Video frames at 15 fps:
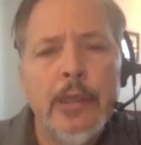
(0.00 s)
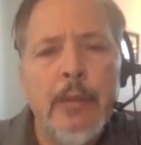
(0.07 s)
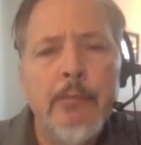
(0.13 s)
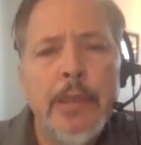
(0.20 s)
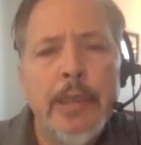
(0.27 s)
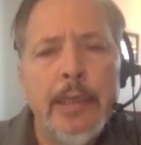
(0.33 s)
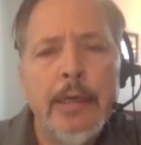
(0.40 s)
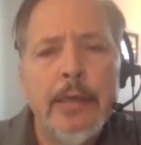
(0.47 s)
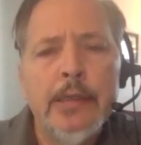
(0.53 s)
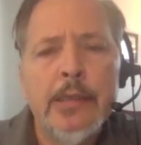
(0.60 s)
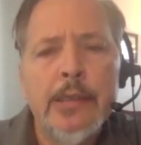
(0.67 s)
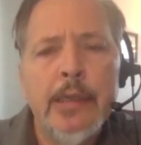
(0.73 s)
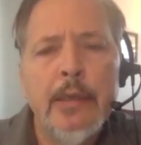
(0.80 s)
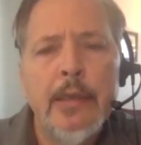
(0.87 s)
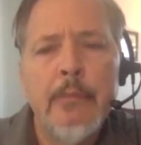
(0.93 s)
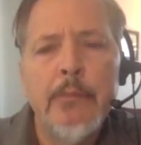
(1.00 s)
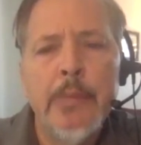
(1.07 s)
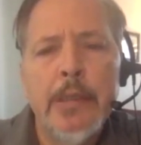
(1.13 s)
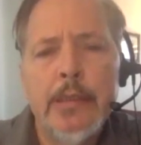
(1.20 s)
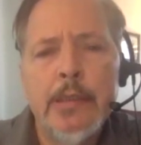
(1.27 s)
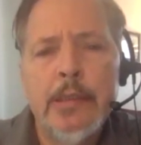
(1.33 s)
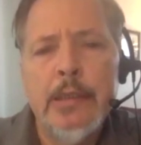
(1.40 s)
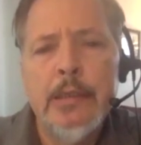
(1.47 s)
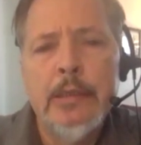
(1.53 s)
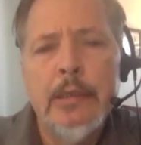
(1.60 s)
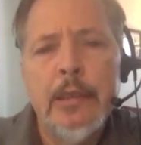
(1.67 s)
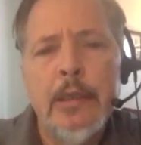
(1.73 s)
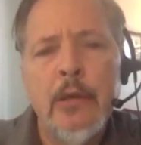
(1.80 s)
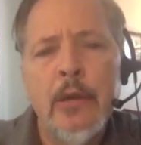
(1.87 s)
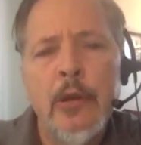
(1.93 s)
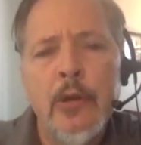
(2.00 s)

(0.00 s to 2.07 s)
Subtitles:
MBS and MBZ,